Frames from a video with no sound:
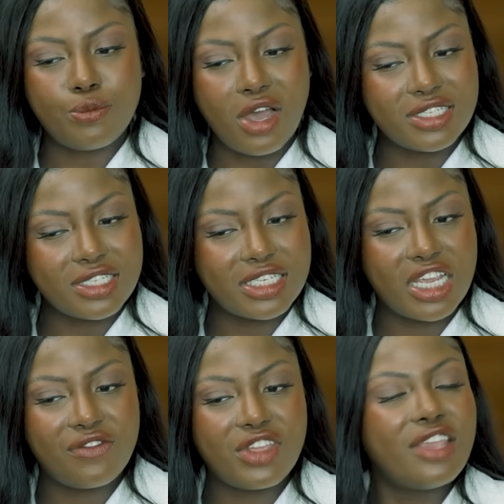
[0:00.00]

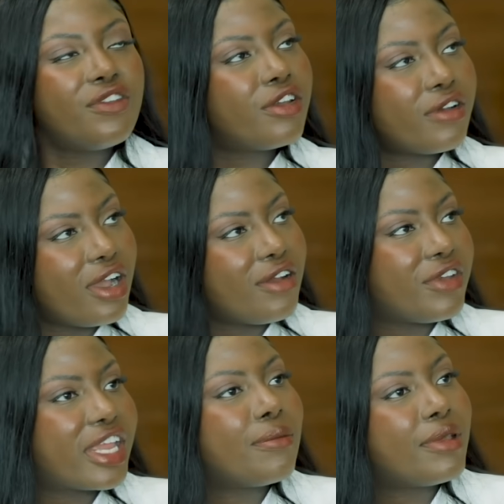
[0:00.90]
positive, even your
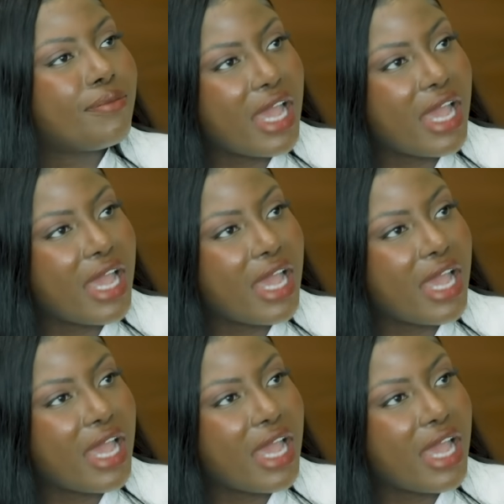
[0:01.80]
recovery yeah, can be